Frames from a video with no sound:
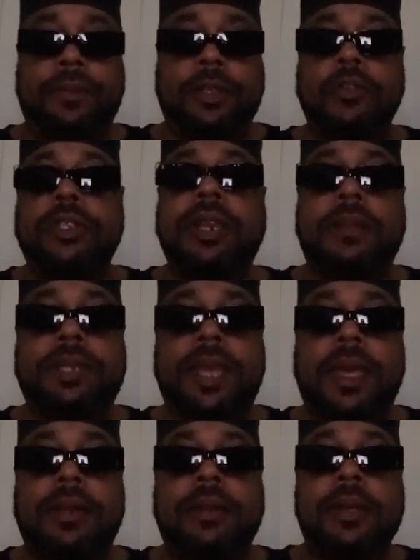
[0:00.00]
You see what I'm
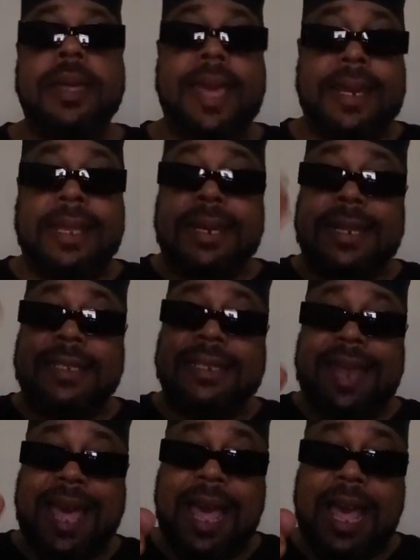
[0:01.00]
saying? And in
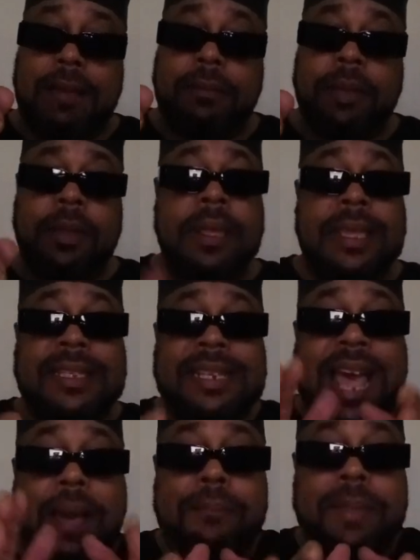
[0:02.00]
Islam, it's
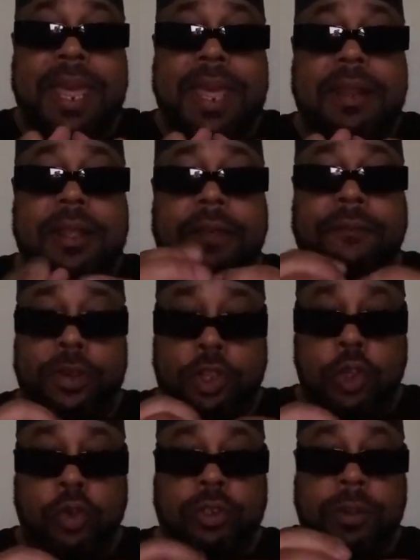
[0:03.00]
not meant for
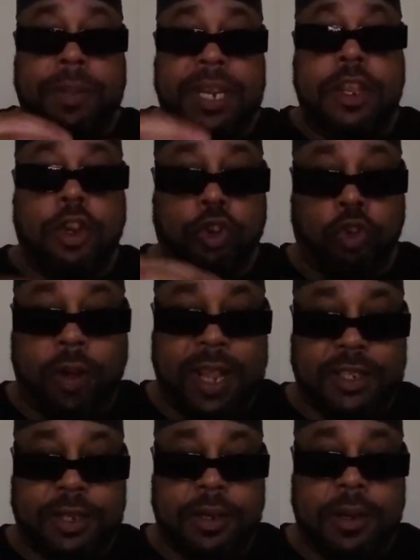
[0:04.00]
you to be the
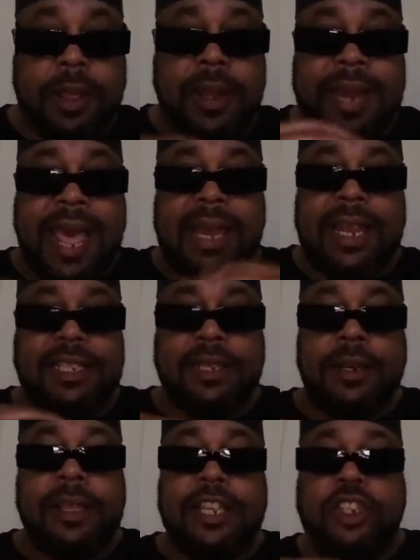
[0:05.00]
aggressor. Now,
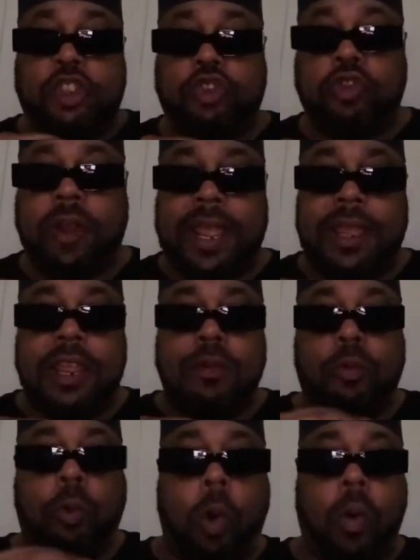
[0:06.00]
listen, it's straight
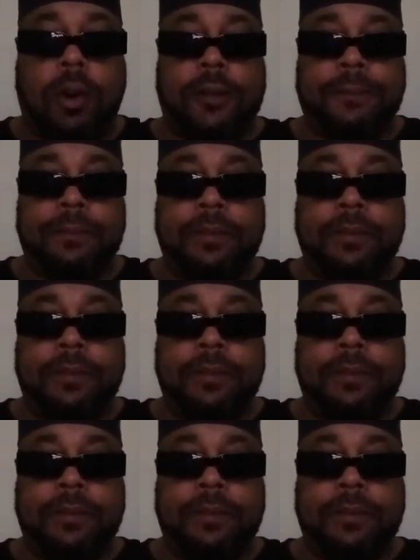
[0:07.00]
in war.